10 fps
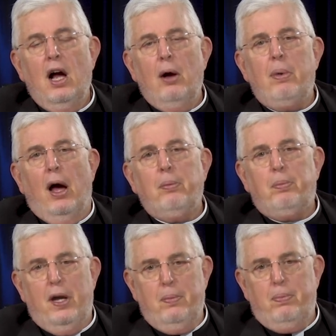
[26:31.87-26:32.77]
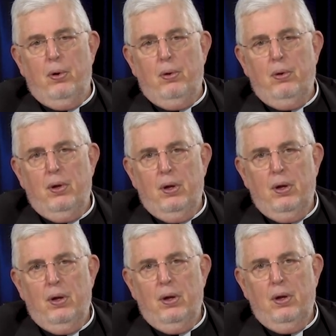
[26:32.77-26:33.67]
about people
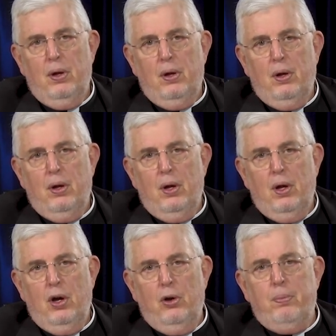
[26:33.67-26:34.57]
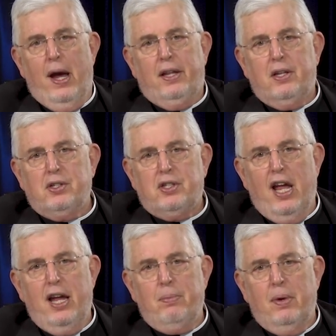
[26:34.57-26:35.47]
who make the
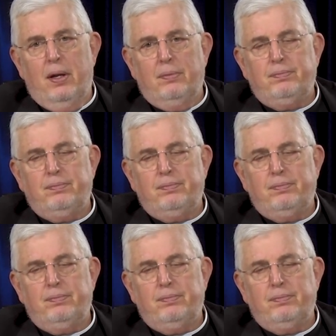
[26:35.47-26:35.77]
statement.